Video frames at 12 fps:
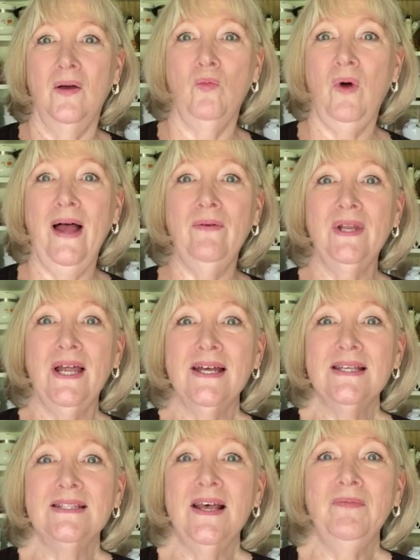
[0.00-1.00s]
Why would I
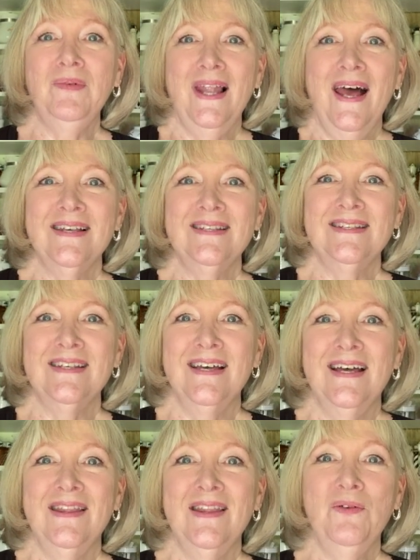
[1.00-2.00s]
accept less
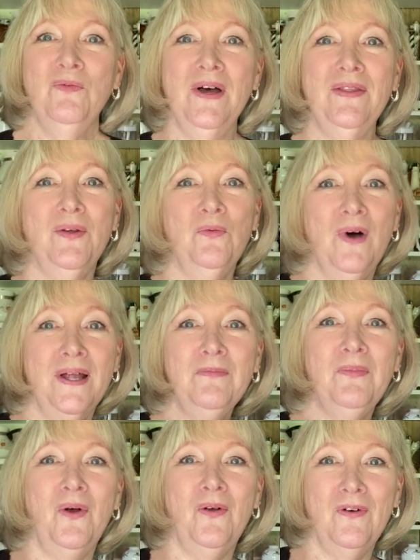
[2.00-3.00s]
than what the one
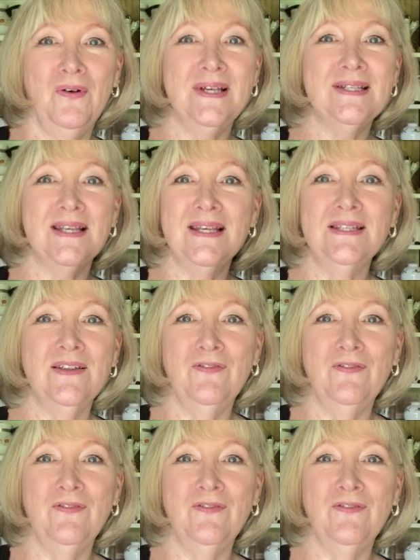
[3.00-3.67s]
bowl is listed